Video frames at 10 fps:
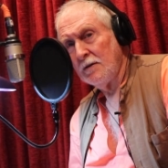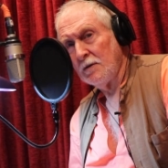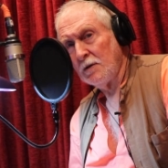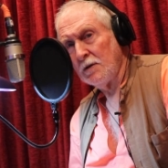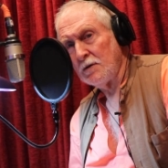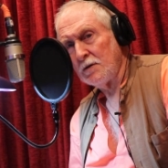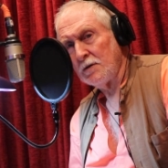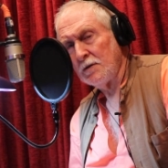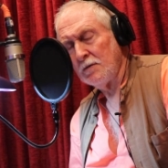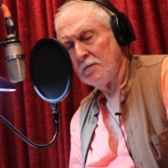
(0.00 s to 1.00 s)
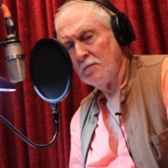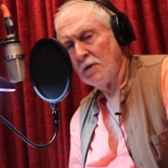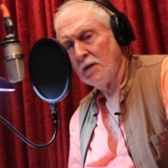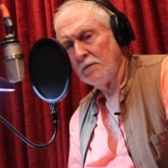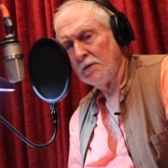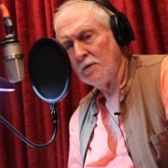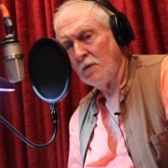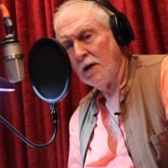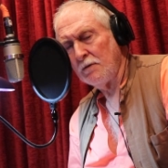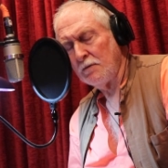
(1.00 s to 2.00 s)
took his beloved
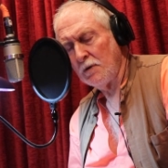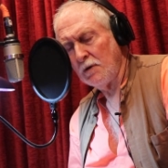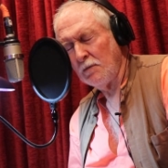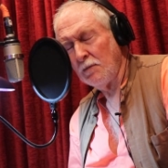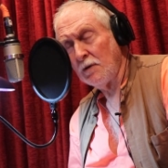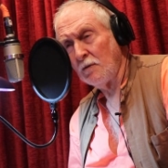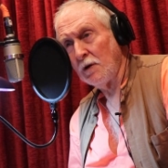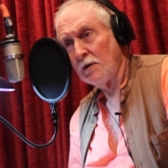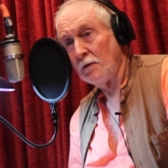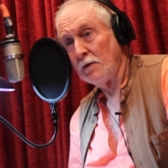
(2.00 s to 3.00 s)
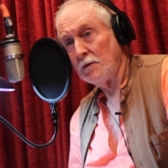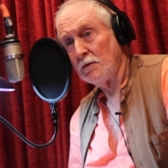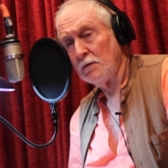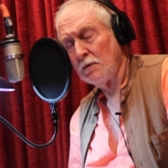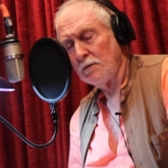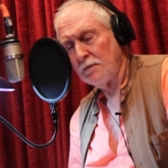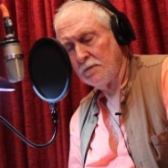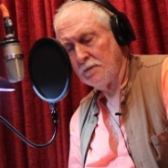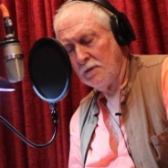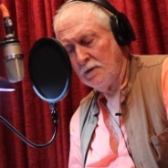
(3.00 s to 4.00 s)
wife with him and went on a tour of
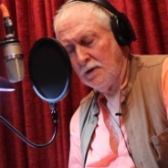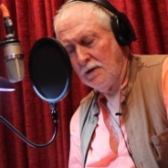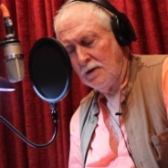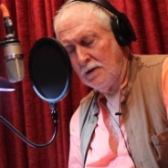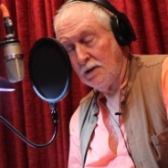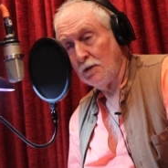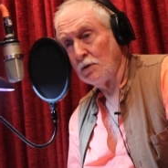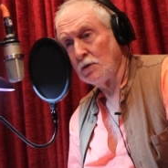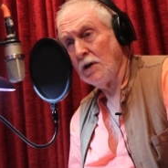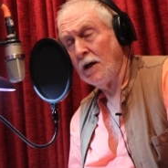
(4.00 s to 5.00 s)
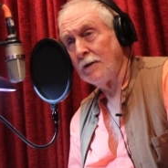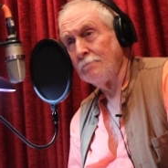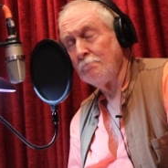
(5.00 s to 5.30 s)
Hindustan.